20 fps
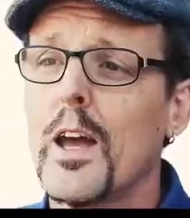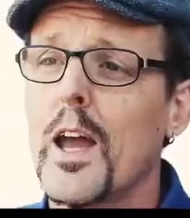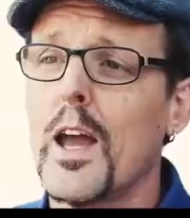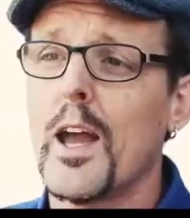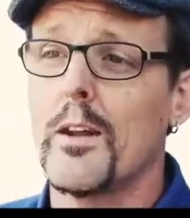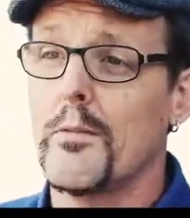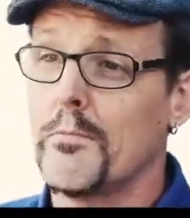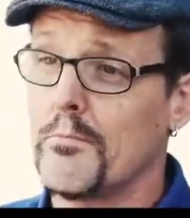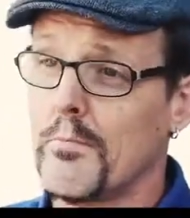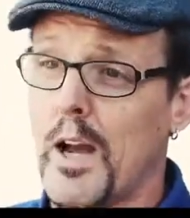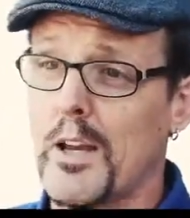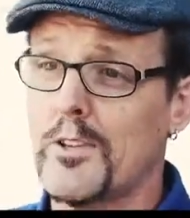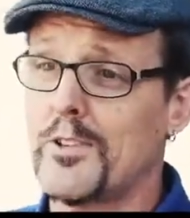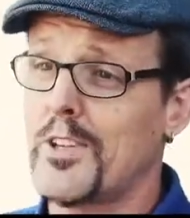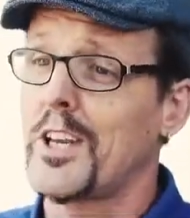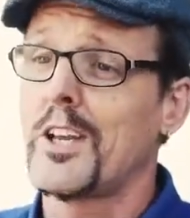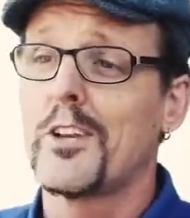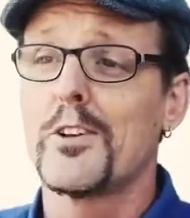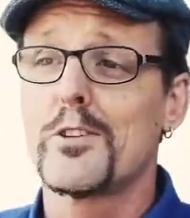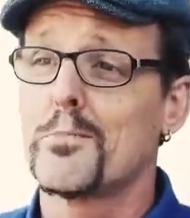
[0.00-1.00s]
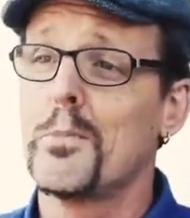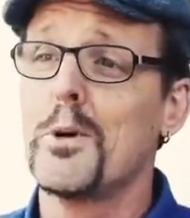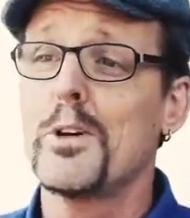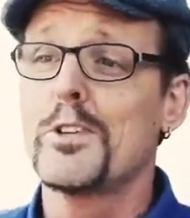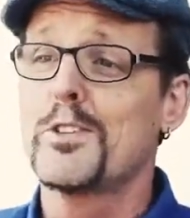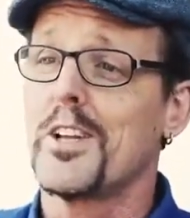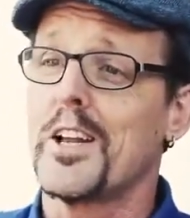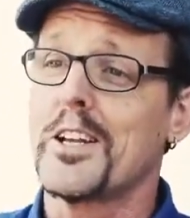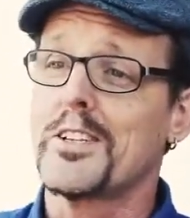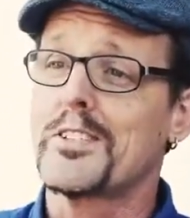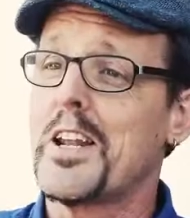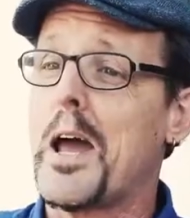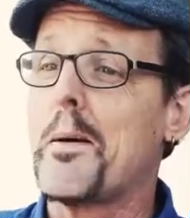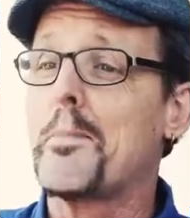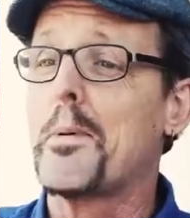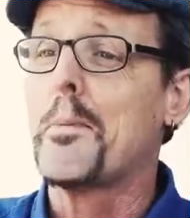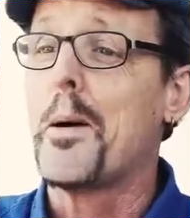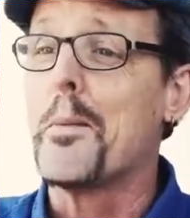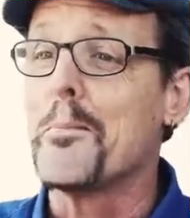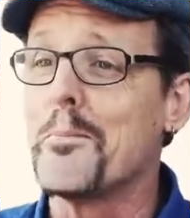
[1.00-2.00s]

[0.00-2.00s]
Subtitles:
and I see English books and I snap them up.